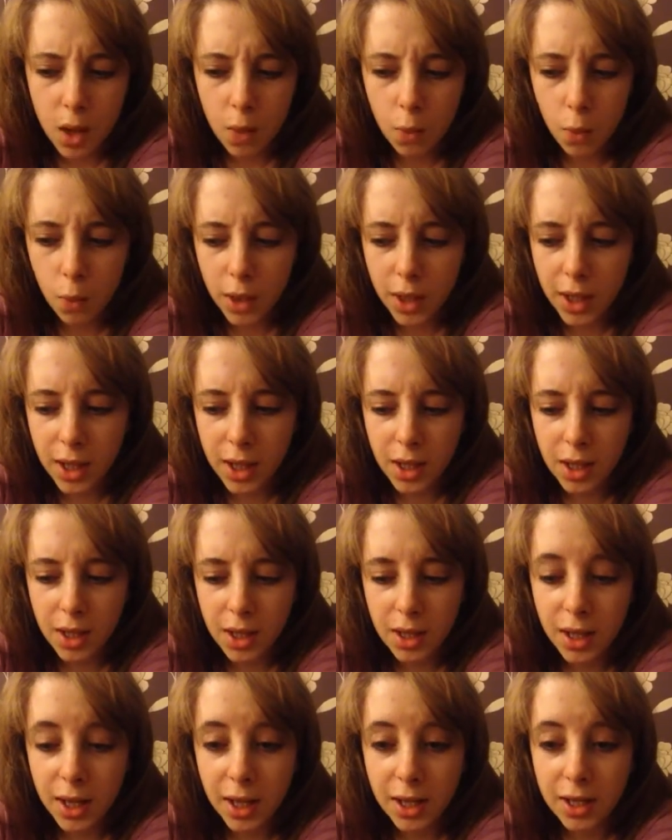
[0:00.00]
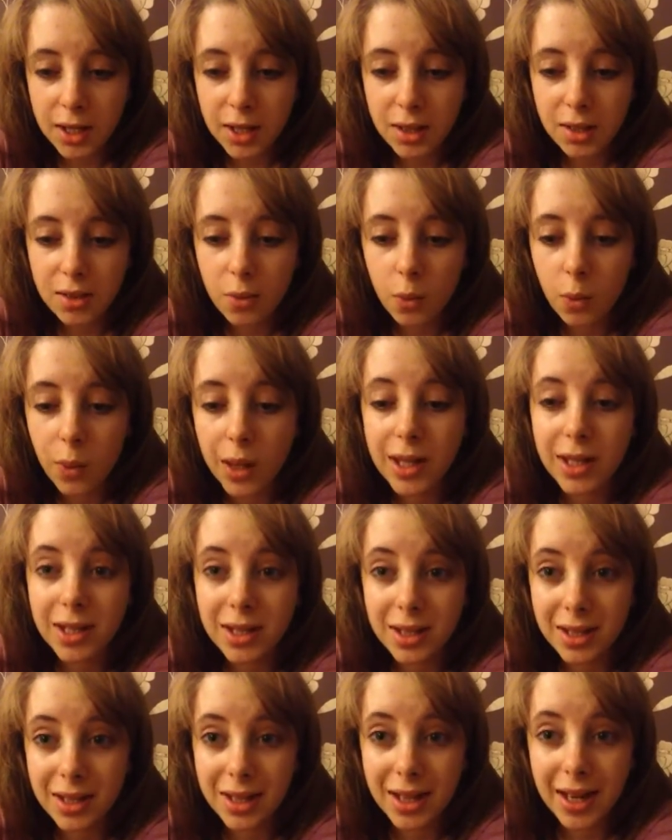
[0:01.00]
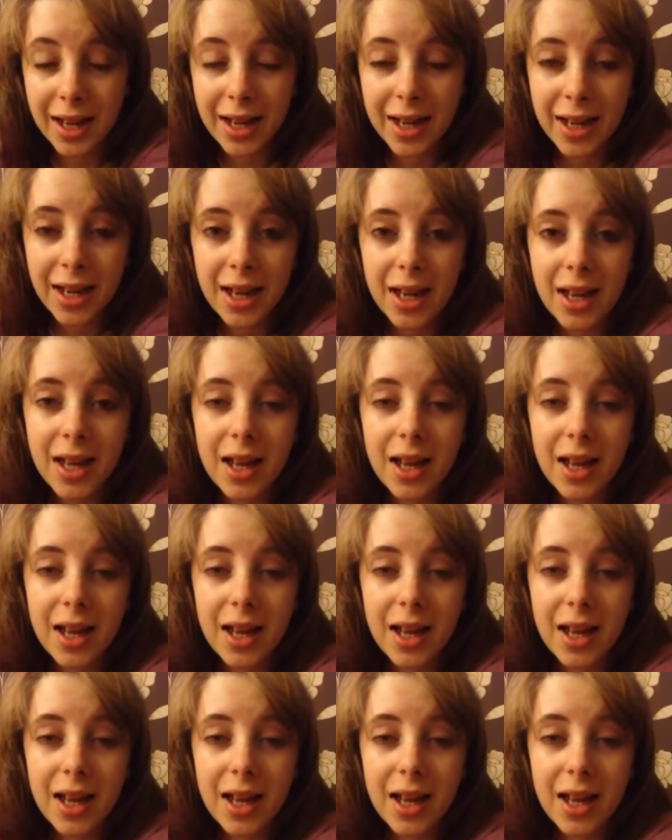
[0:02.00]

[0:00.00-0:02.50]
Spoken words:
We, next Wednesday,